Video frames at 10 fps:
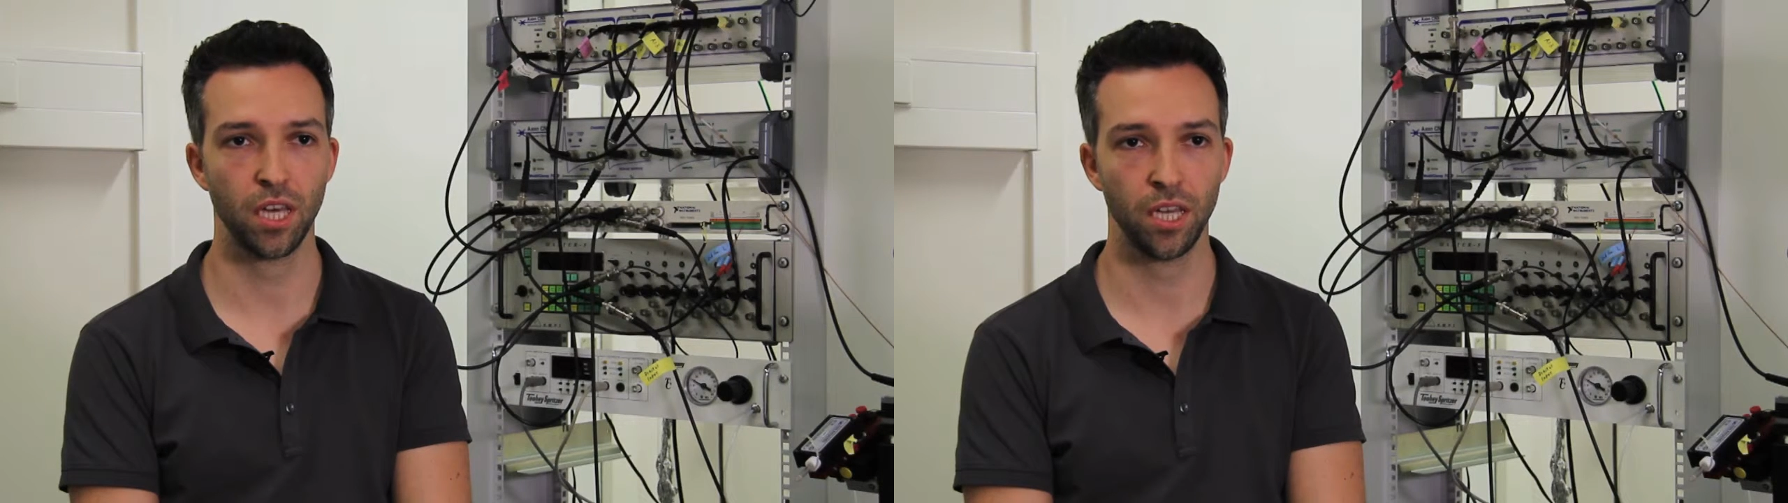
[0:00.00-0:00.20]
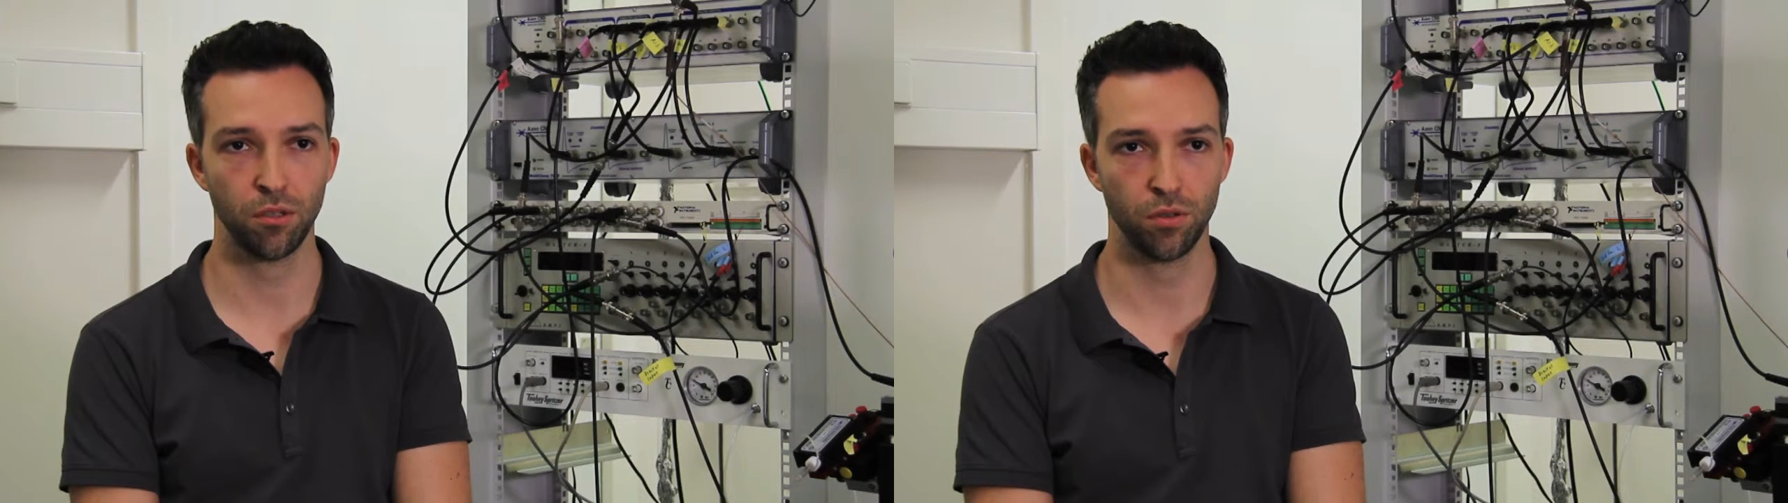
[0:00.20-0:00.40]

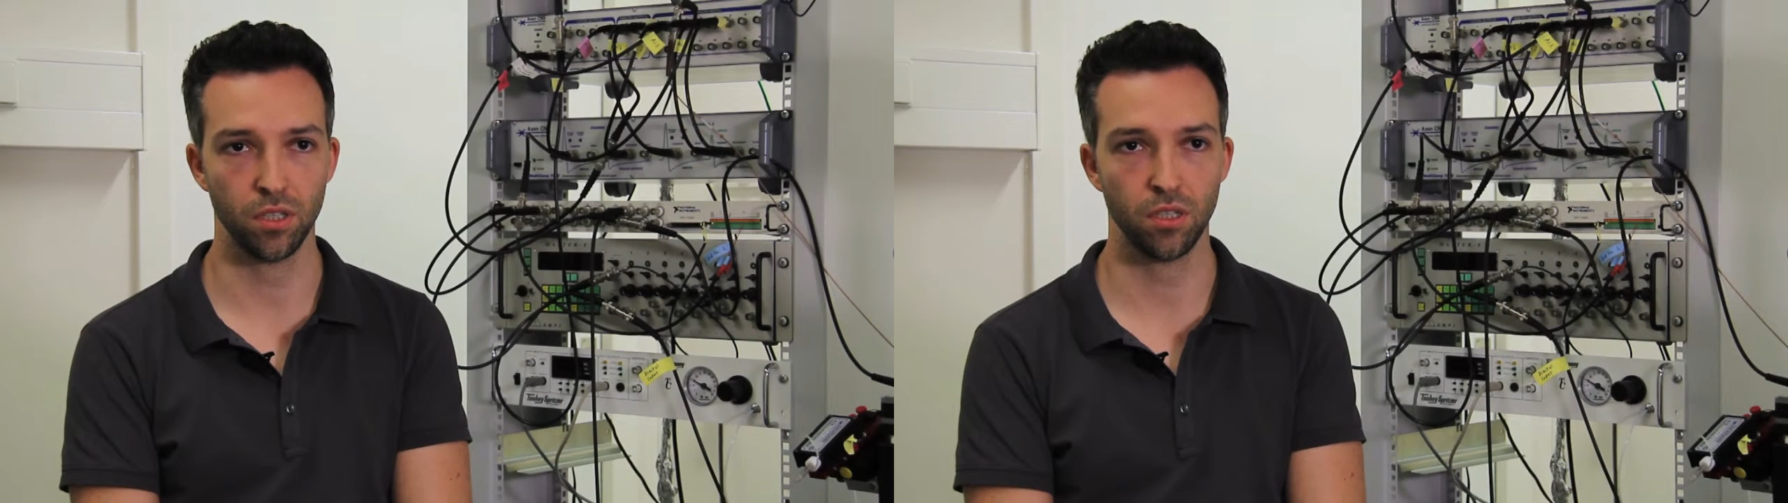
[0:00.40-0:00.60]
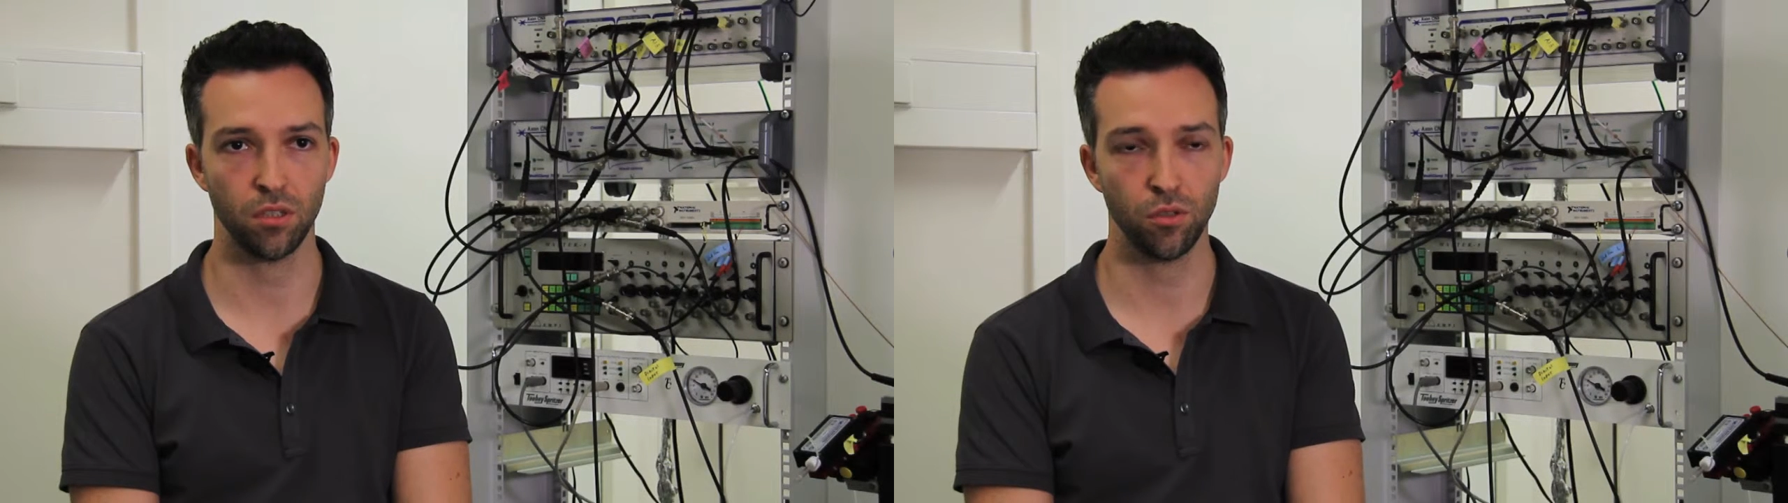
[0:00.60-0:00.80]

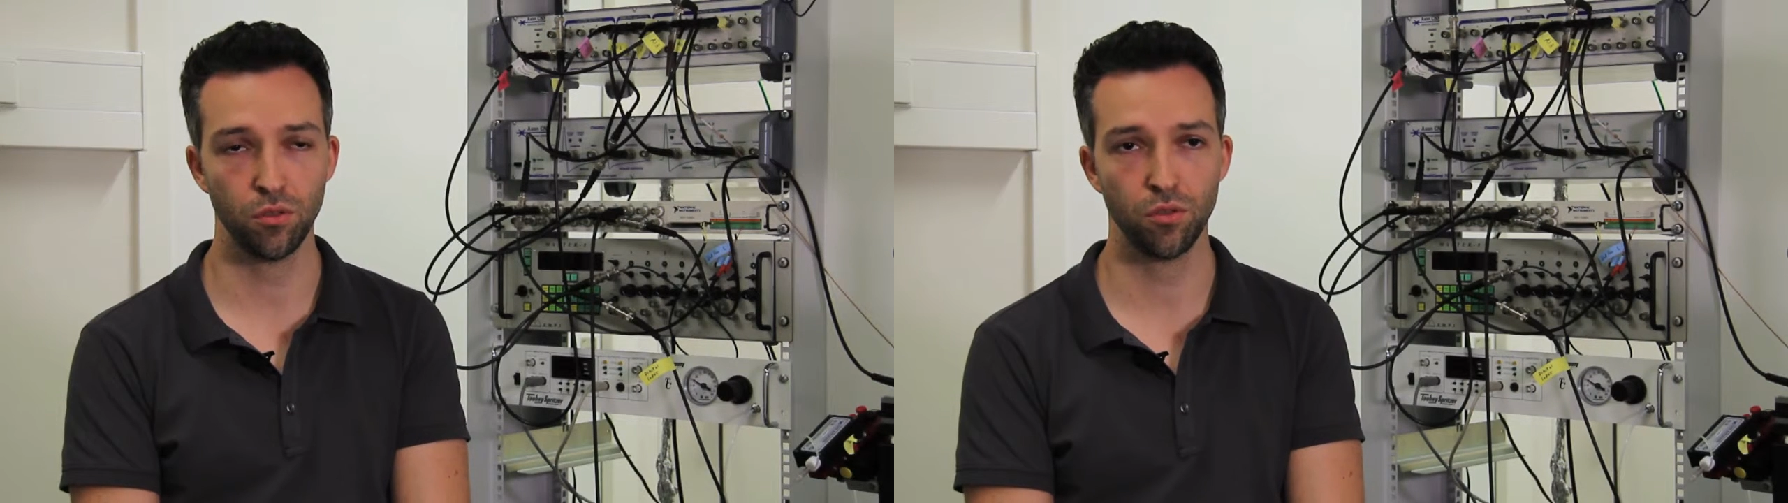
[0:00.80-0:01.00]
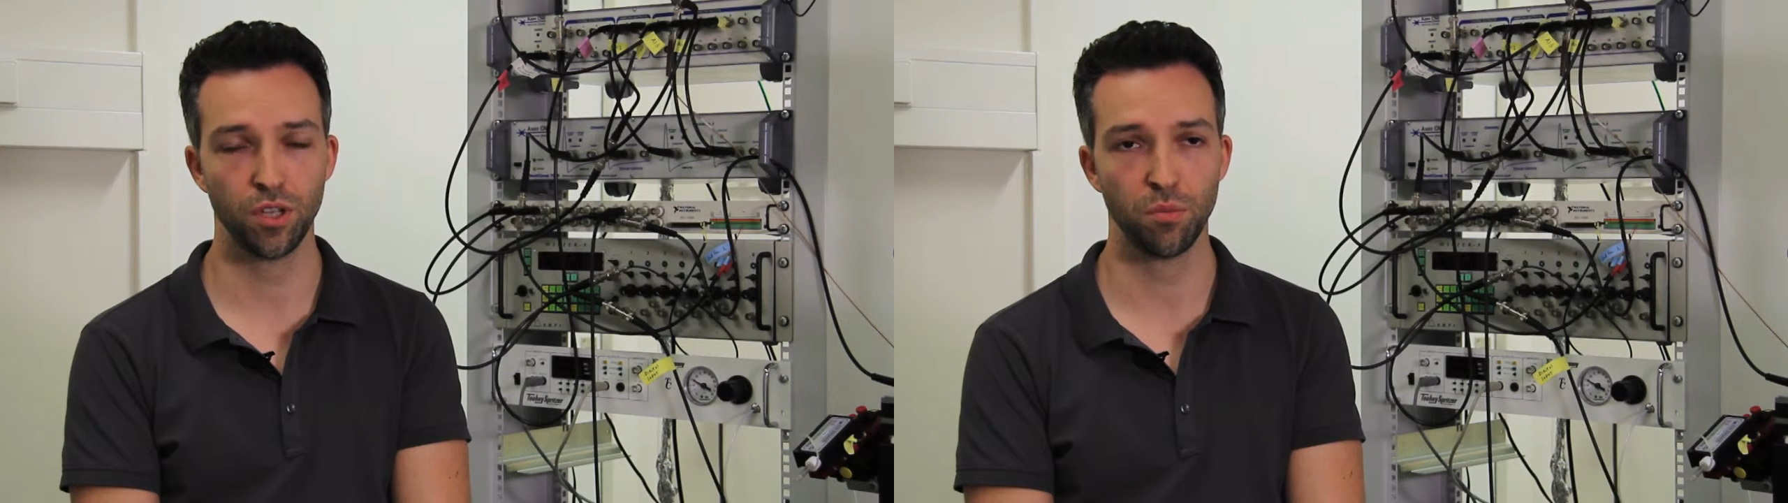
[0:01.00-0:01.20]
interest due
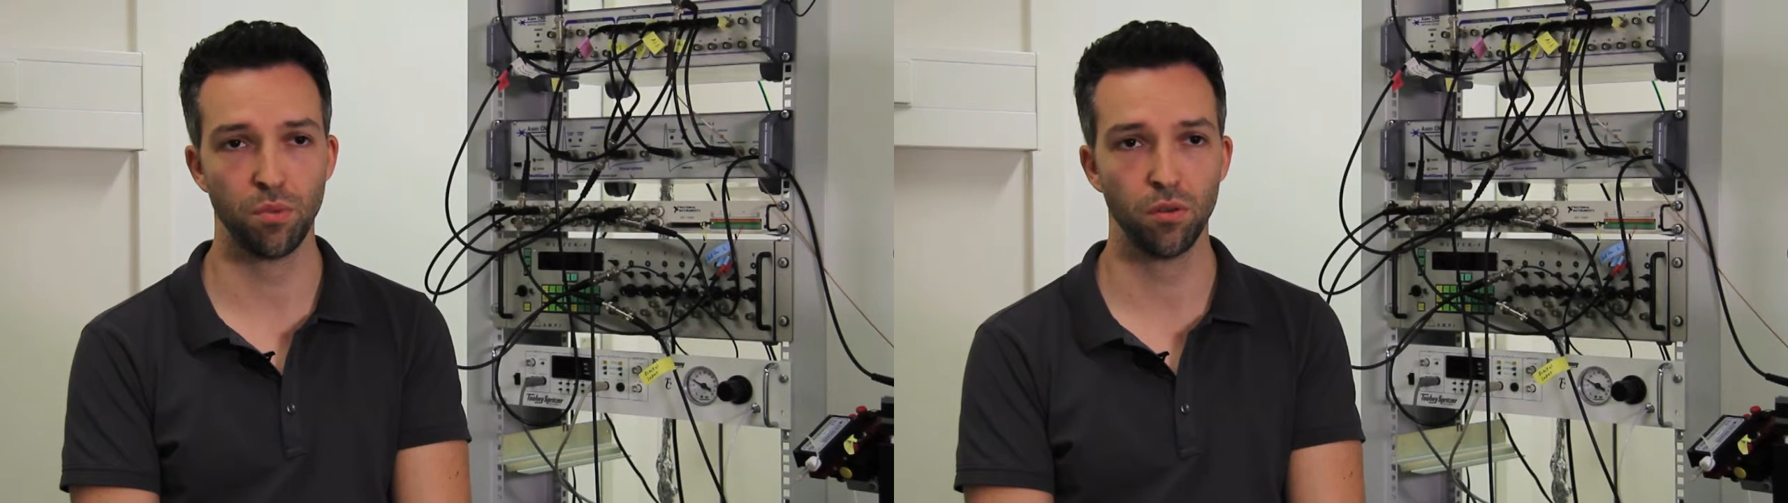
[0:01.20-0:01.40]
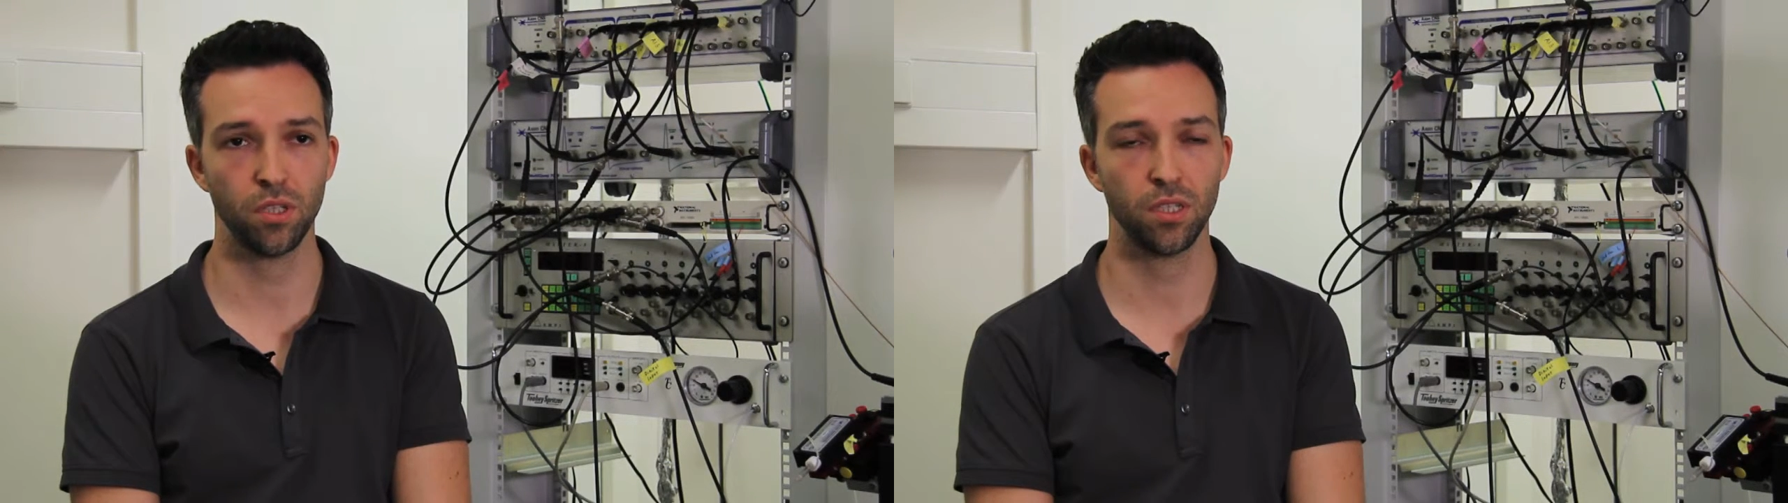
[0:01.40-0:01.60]
to their
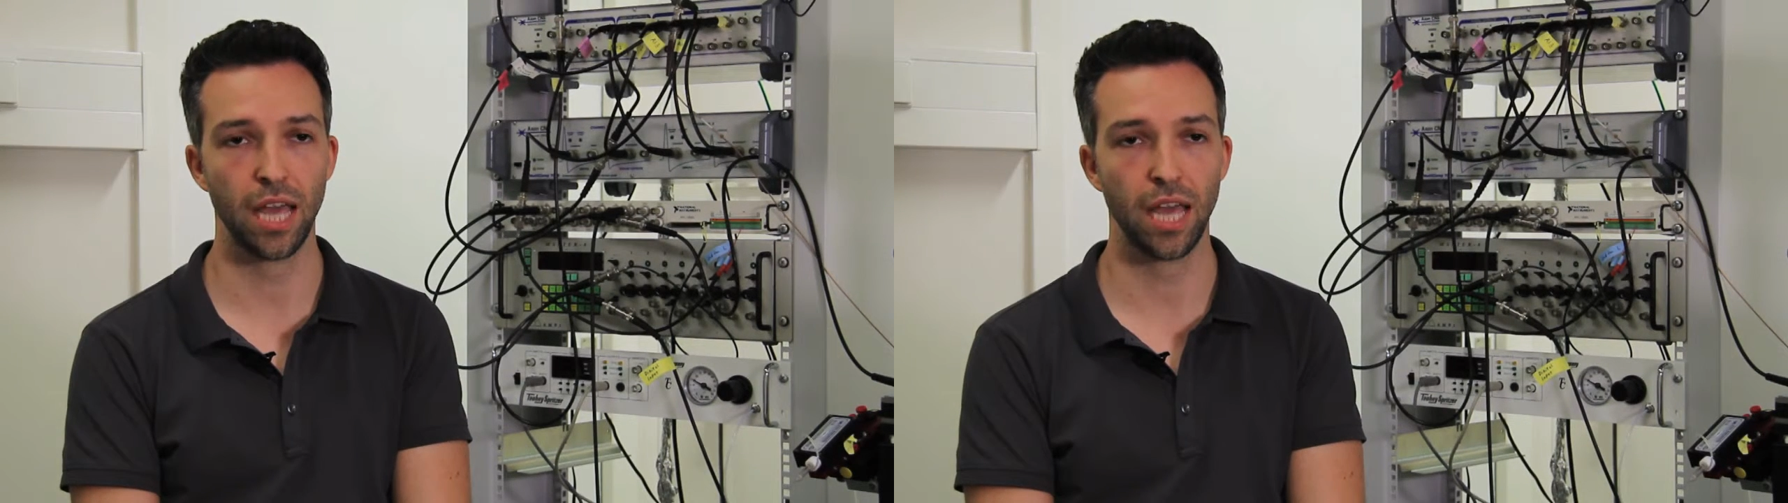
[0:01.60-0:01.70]
potent